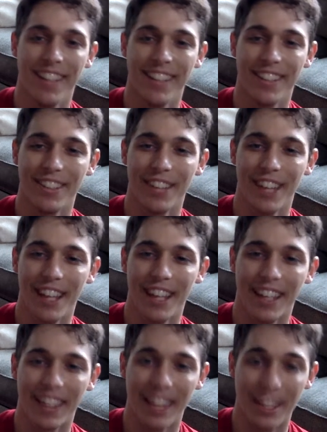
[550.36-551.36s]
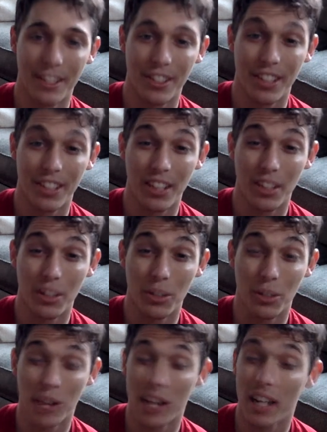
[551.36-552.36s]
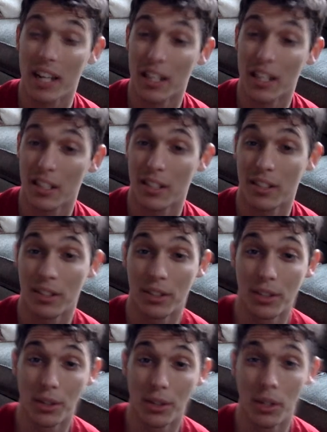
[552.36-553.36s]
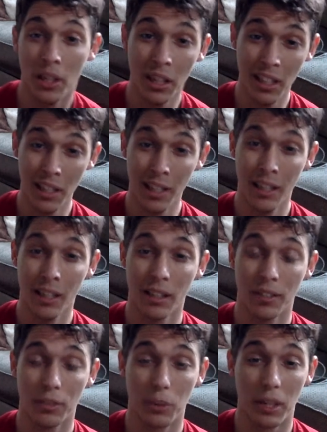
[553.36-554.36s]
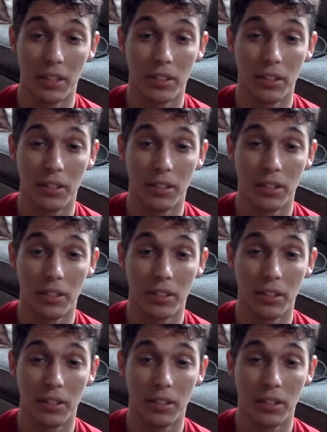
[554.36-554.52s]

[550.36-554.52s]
do that, and that should get you ready to lift weights.